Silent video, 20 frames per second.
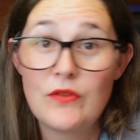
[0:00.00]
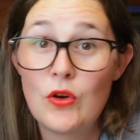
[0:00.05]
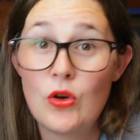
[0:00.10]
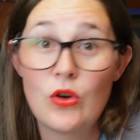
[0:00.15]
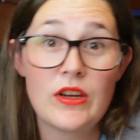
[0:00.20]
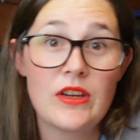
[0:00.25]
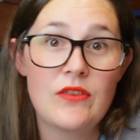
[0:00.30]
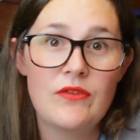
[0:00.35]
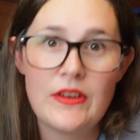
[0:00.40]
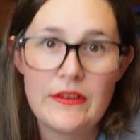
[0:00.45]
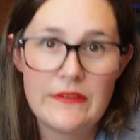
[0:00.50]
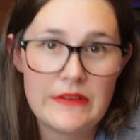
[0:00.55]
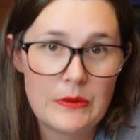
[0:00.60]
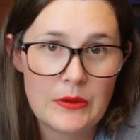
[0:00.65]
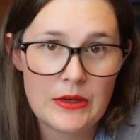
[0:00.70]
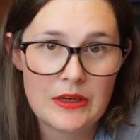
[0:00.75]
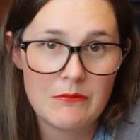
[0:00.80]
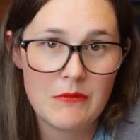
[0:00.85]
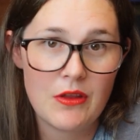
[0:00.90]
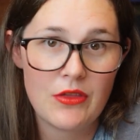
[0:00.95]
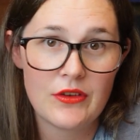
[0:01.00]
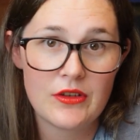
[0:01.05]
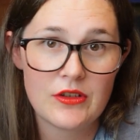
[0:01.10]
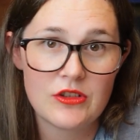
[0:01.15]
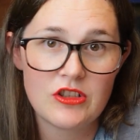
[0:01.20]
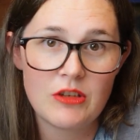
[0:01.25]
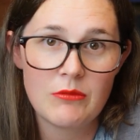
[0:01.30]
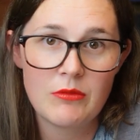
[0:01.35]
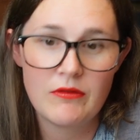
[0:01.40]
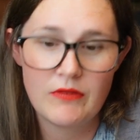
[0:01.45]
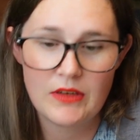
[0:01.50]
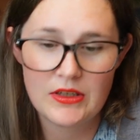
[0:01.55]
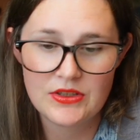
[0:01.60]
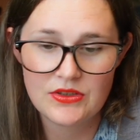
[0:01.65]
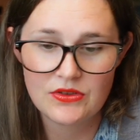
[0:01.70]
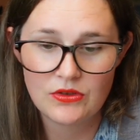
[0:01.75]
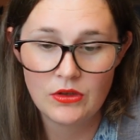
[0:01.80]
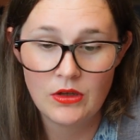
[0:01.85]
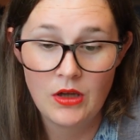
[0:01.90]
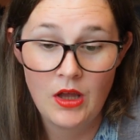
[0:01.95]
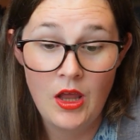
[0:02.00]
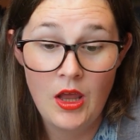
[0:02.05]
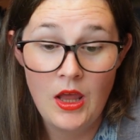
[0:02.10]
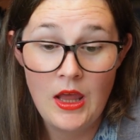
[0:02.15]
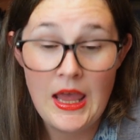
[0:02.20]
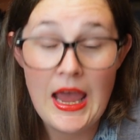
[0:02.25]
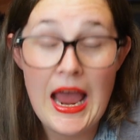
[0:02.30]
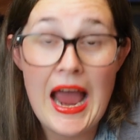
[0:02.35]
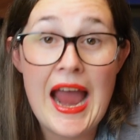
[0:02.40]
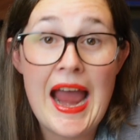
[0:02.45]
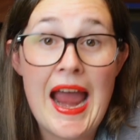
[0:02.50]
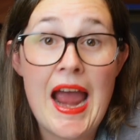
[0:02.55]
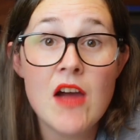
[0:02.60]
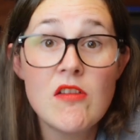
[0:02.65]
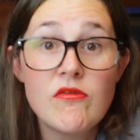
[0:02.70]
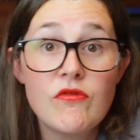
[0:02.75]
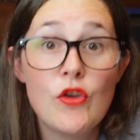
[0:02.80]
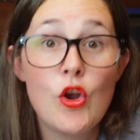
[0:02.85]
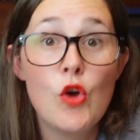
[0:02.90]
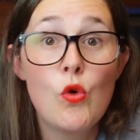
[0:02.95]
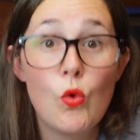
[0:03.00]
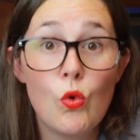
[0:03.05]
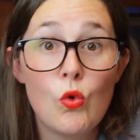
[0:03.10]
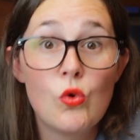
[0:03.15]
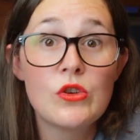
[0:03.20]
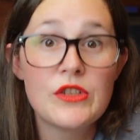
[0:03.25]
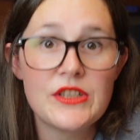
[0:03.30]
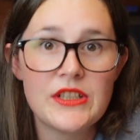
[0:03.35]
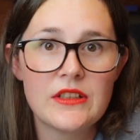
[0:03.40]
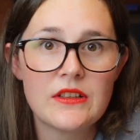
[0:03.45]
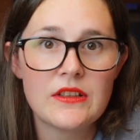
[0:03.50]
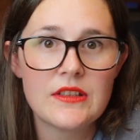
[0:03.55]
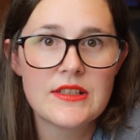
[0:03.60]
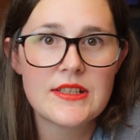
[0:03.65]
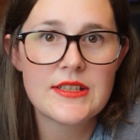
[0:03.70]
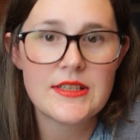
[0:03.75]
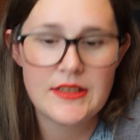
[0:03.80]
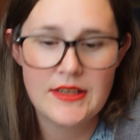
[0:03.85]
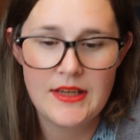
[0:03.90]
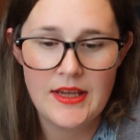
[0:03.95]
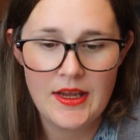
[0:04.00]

40, 50 quid a month on a Shopify store. I have no audience.